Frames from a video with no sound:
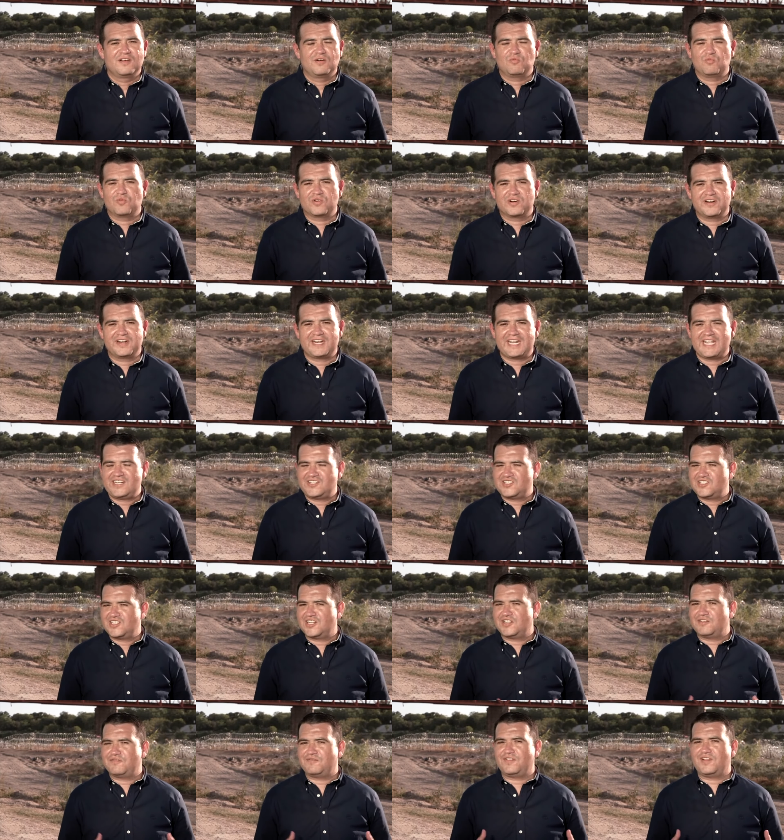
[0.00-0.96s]
We're a
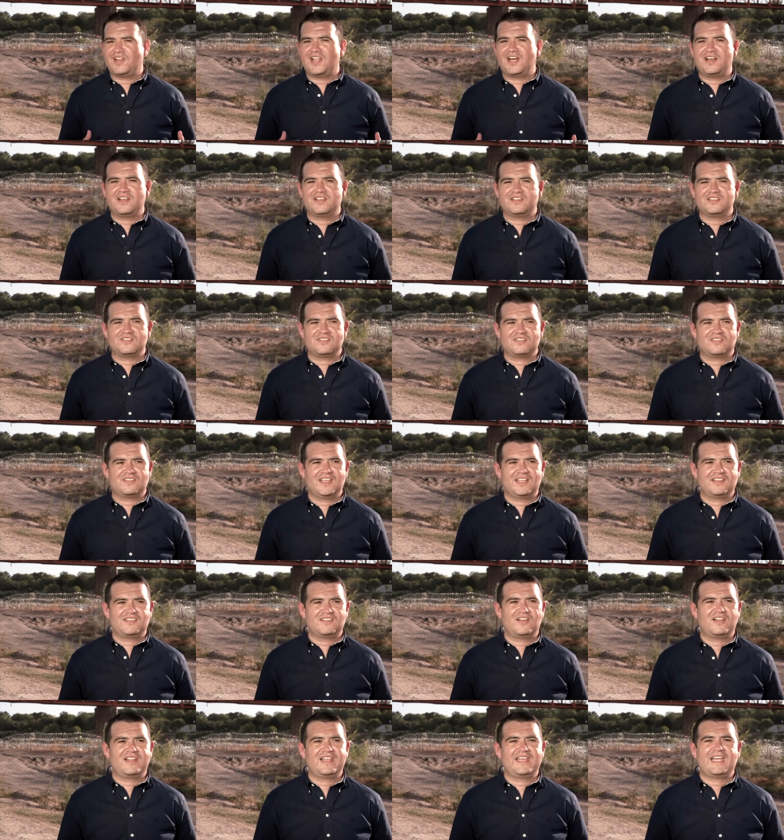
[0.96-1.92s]
nation of laws.
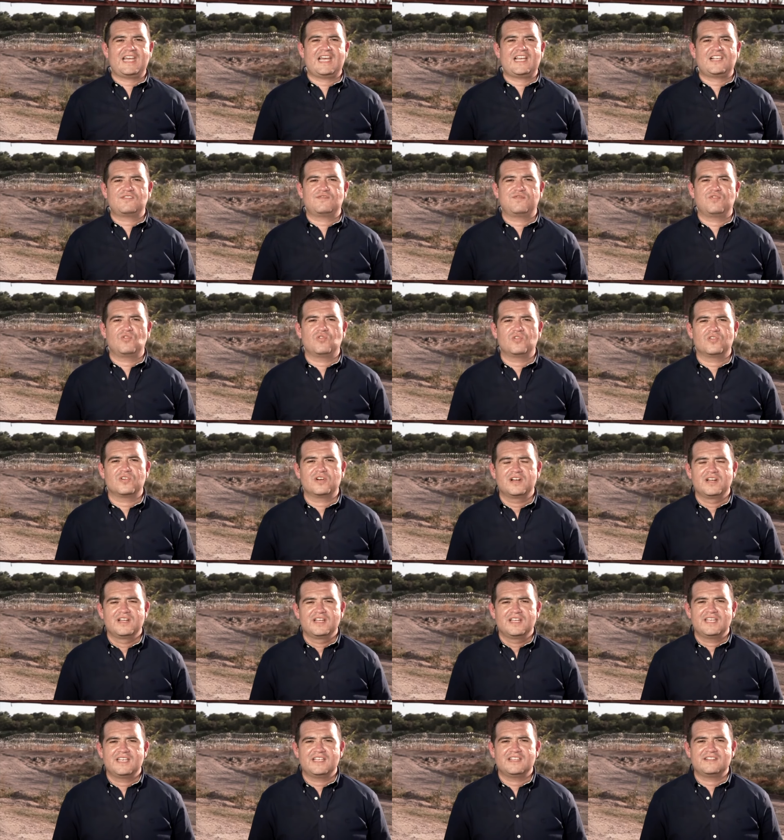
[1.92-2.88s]
That's all I ask for,
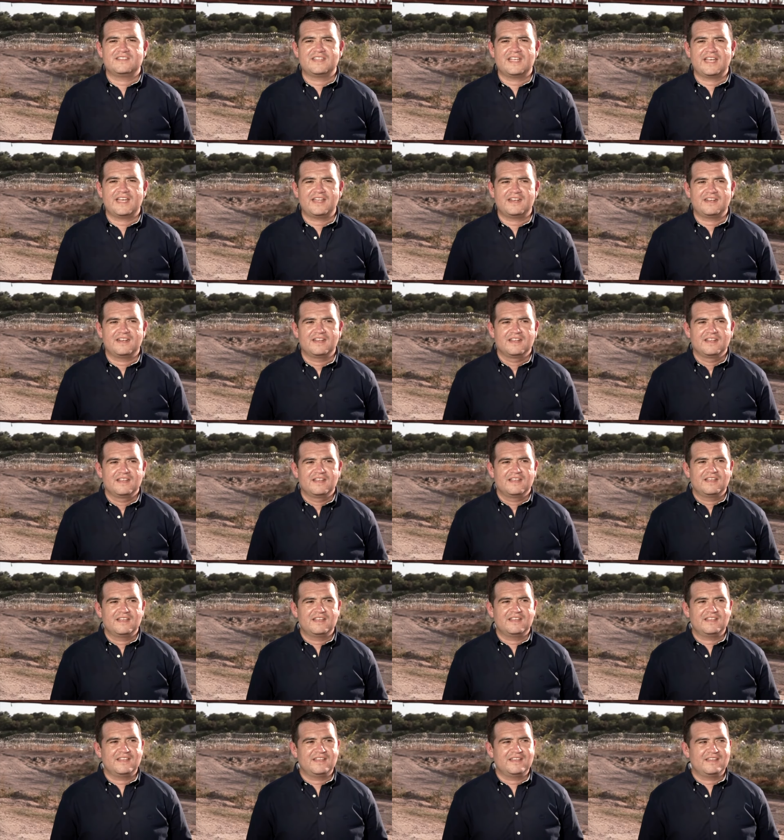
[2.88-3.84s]
is that
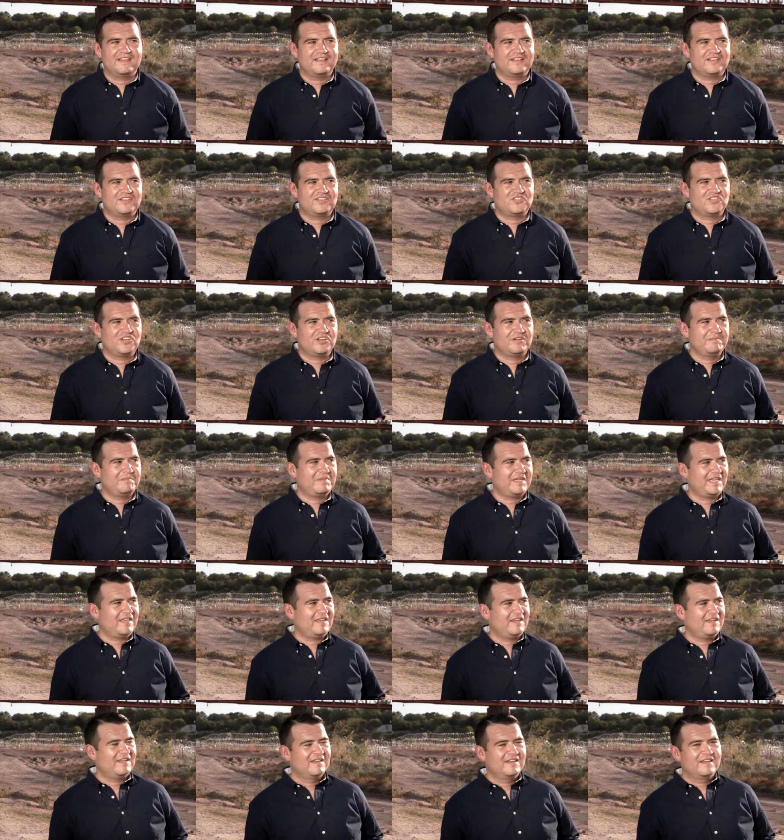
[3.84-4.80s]
it shouldn't
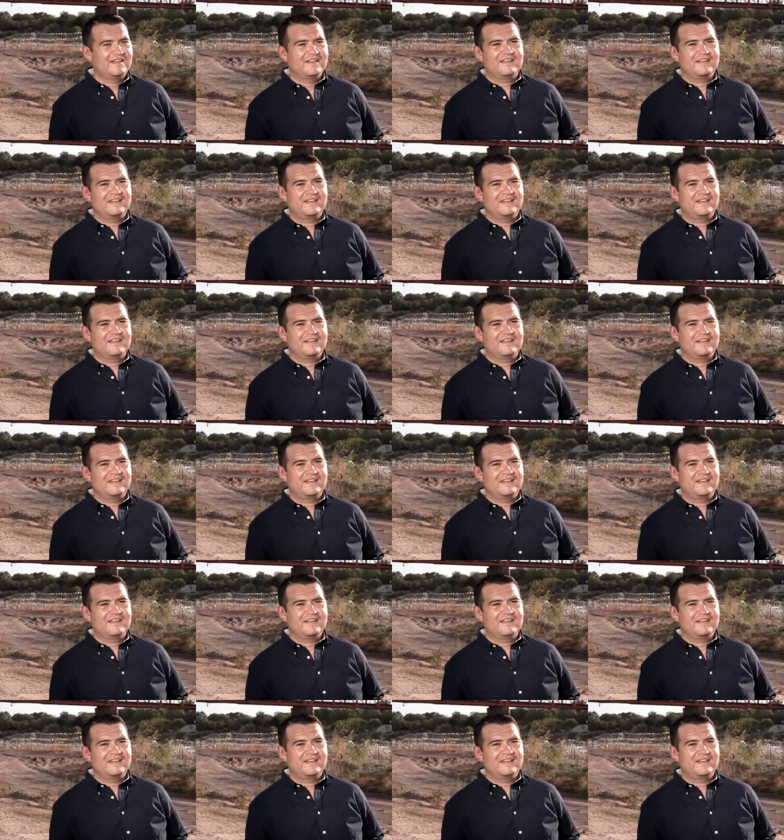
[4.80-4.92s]
be